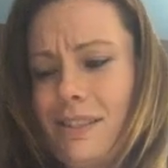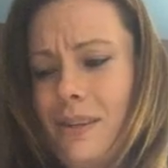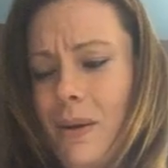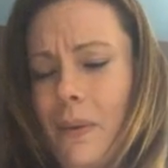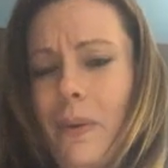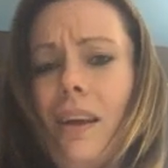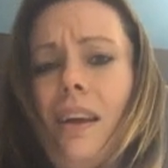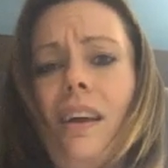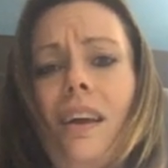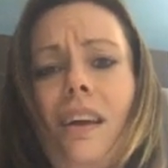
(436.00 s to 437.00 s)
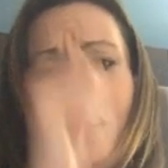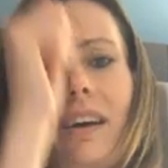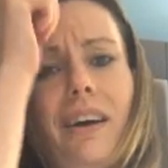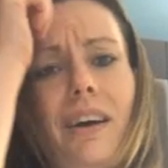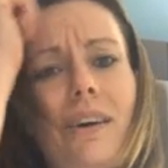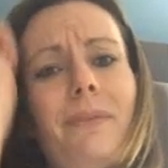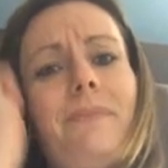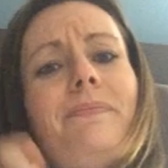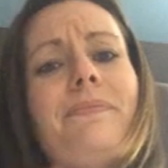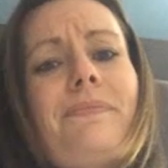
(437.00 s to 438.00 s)
so,
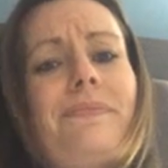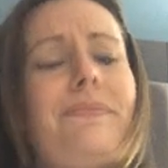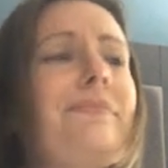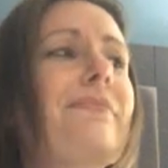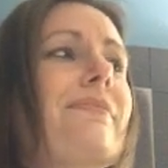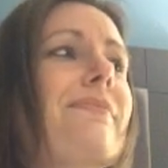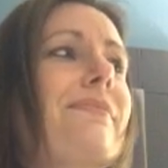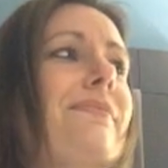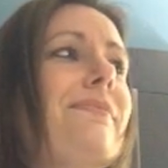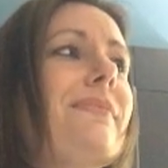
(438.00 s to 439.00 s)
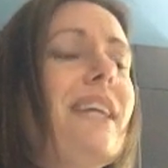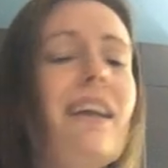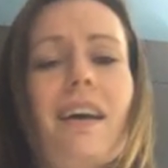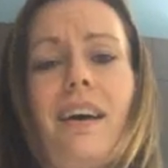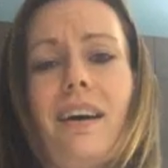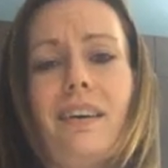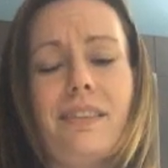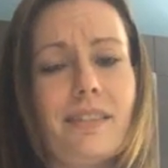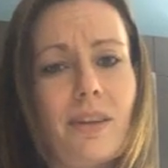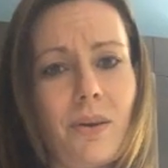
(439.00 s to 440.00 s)
um, yeah.
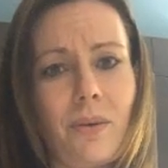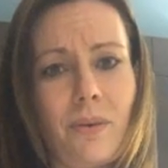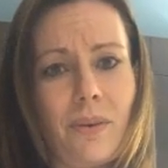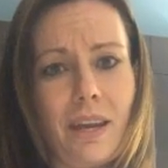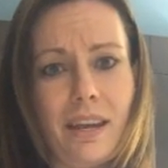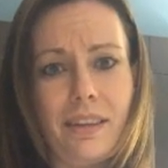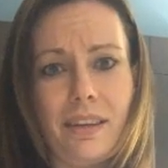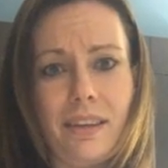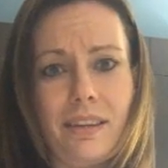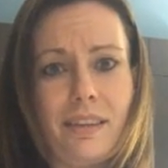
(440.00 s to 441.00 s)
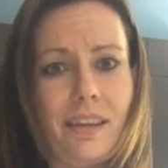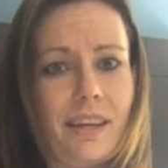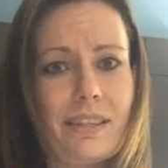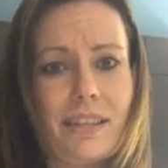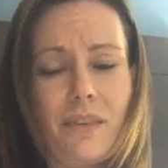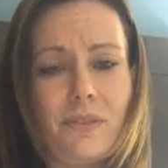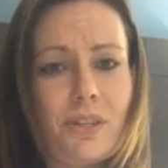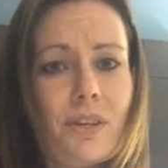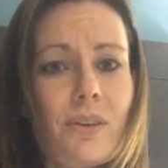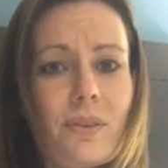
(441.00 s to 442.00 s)
So, and then like this
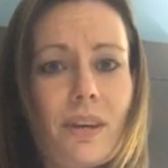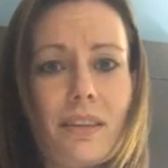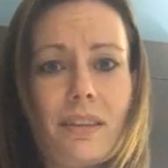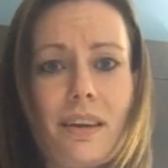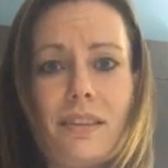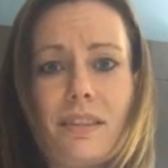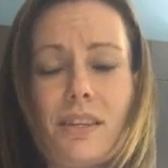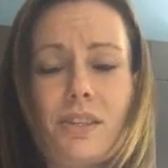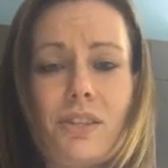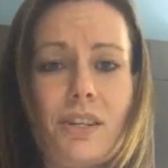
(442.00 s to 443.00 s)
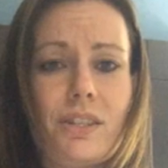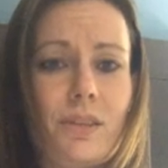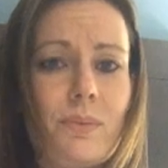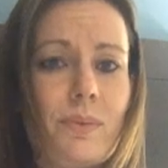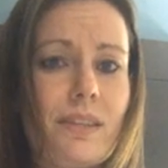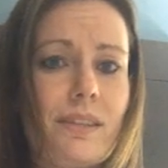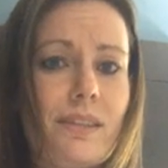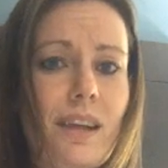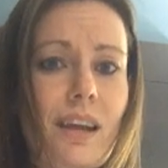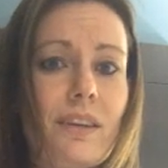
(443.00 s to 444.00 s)
afternoon, I thought that the instructor
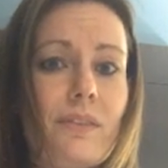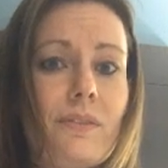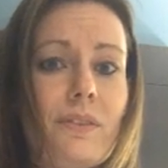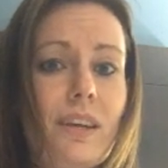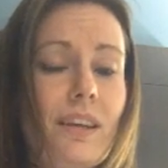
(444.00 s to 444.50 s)
was kind of